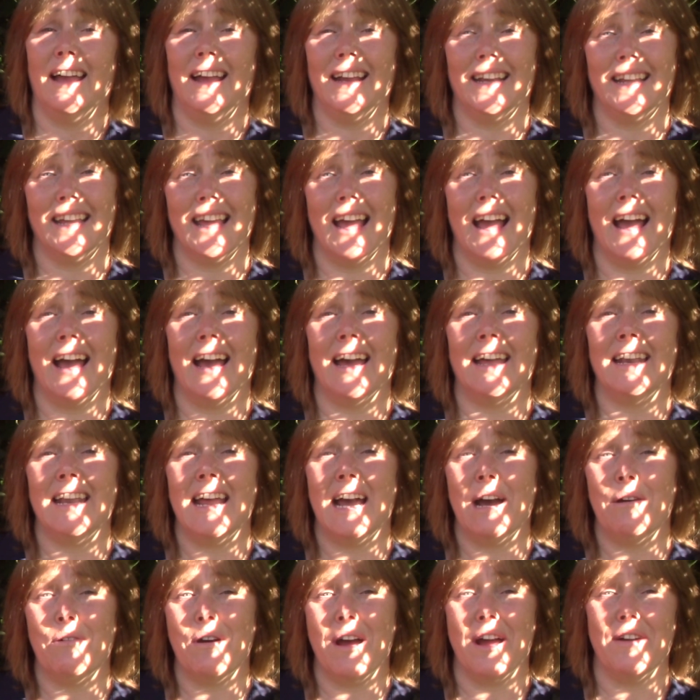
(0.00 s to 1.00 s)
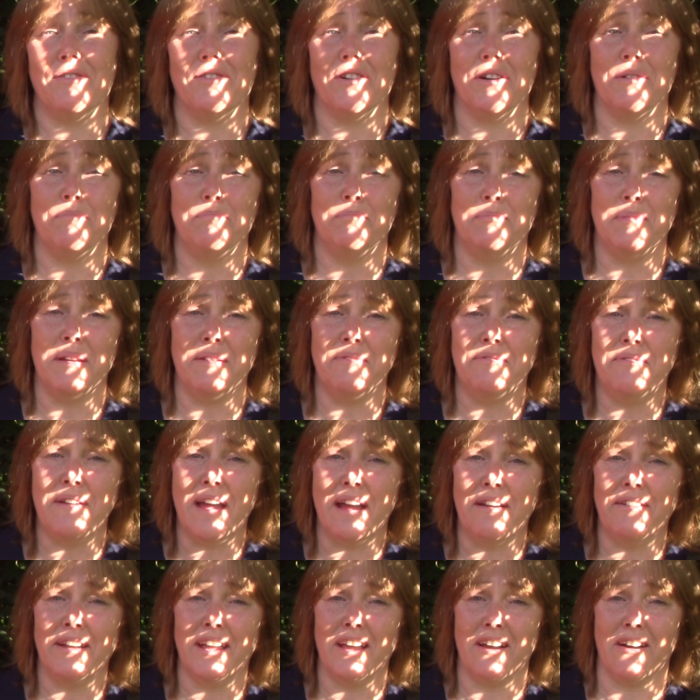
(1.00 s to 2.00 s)
It can, however, be
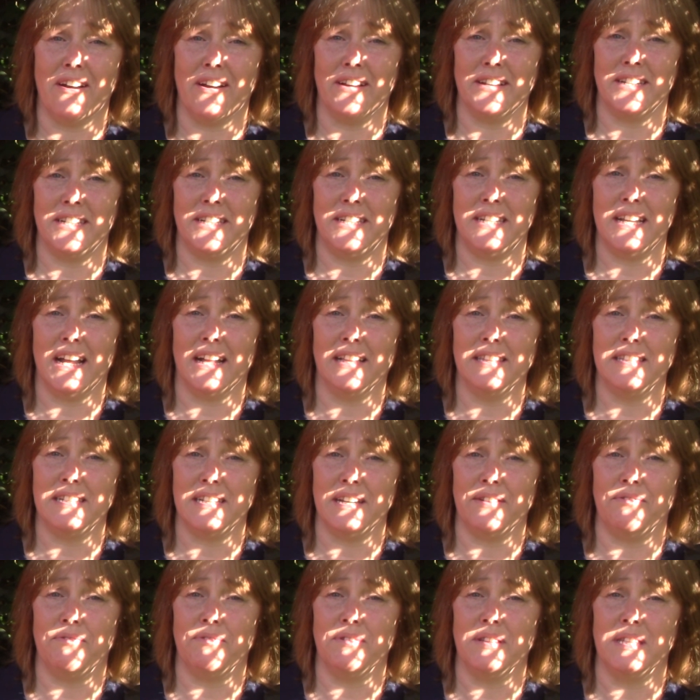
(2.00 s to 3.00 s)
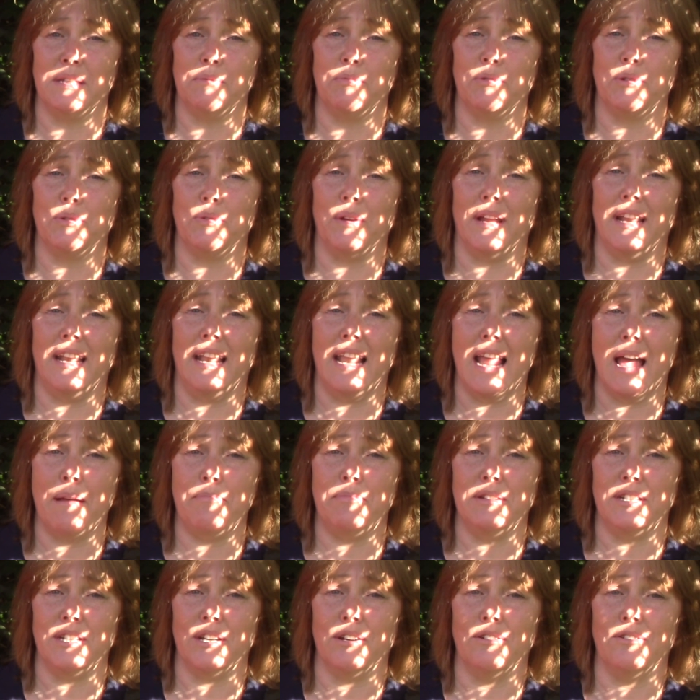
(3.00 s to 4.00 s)
very hard to tell the difference between
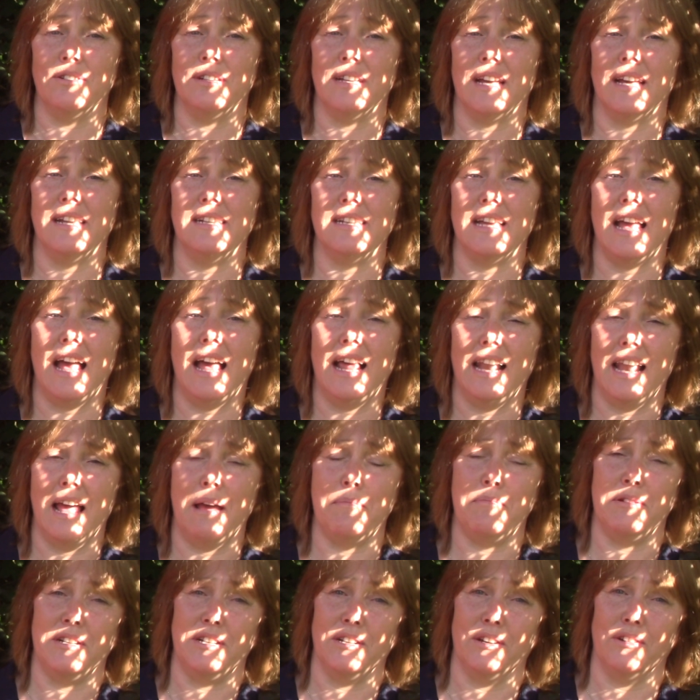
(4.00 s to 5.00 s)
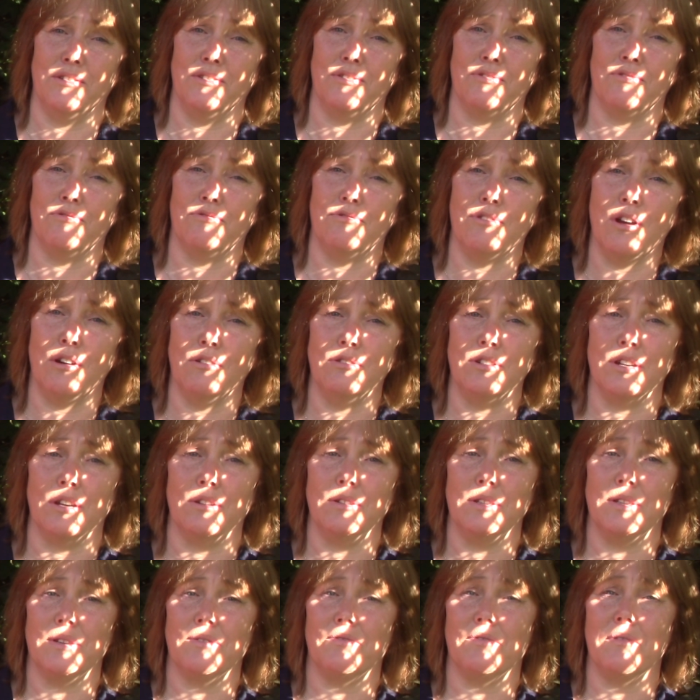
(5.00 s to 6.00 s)
lepidote and alepidote
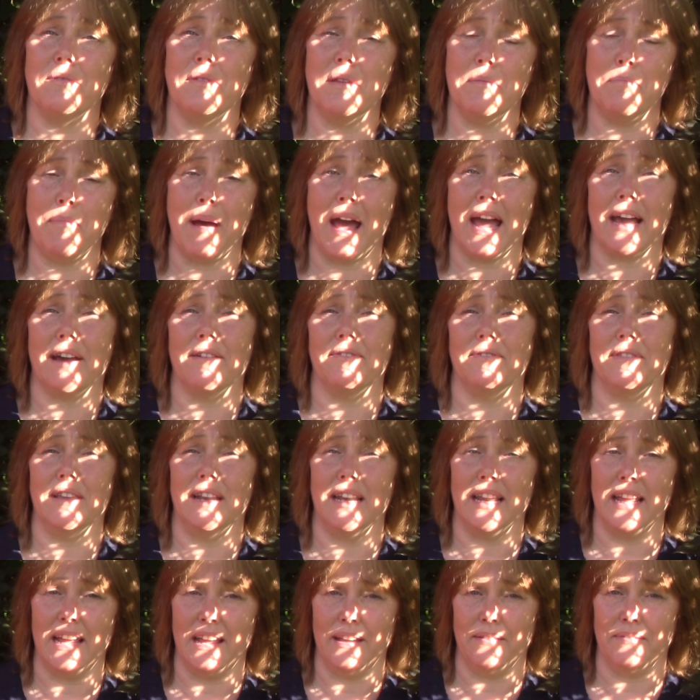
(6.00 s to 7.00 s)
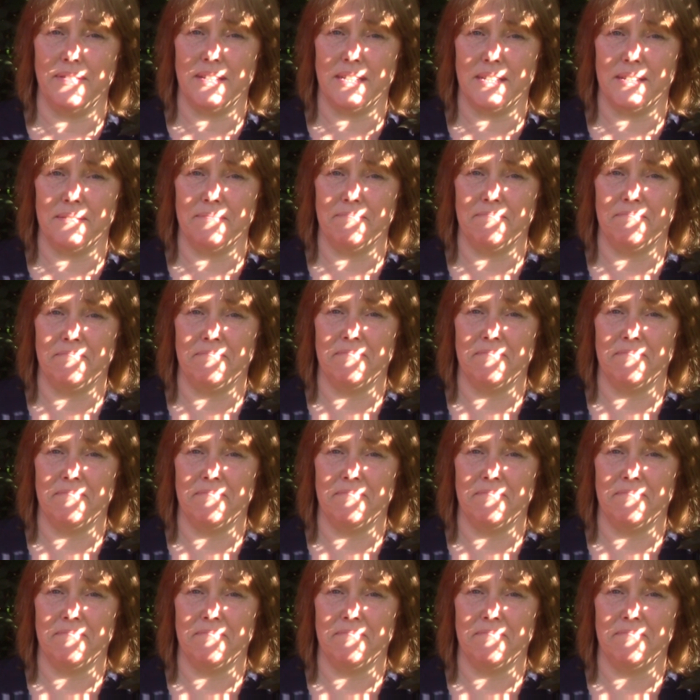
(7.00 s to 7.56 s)
rhodos from the back of the leaves.